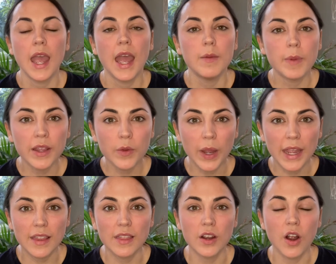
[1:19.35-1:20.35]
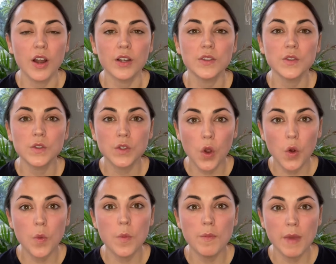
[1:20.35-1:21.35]
And by the way, there are
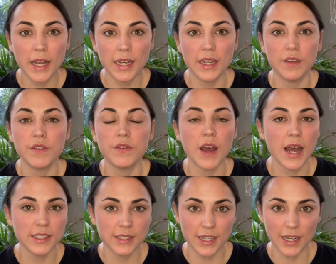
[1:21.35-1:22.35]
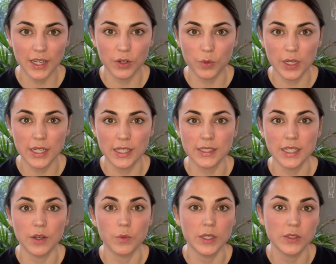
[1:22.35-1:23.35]
so many fascinating readings
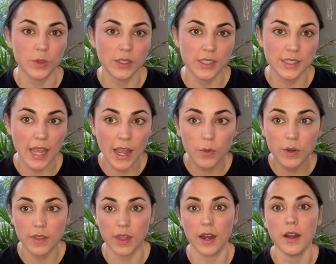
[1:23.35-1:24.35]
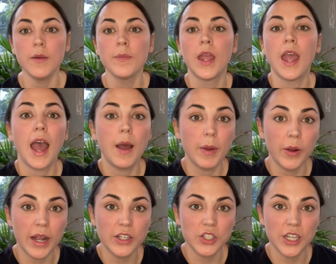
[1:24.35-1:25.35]
and resources out there
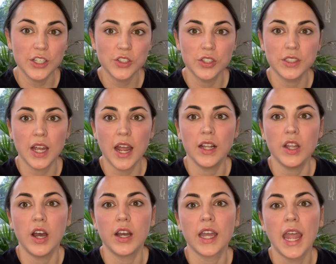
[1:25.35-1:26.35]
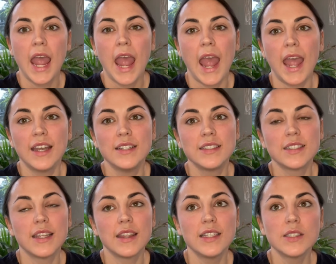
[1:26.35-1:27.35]
about educational dialogue. And
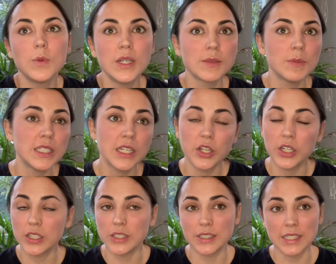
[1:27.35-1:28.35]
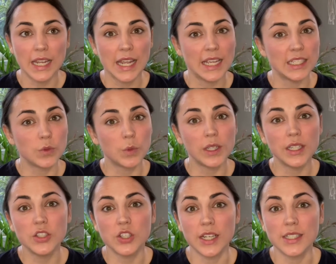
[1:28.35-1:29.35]
this week's materials is
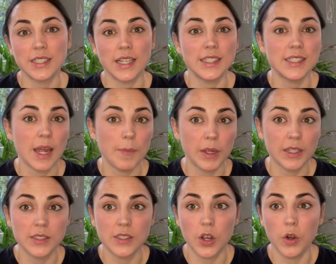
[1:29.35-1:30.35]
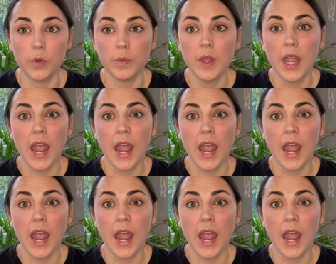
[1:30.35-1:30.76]
really just a stepping stone.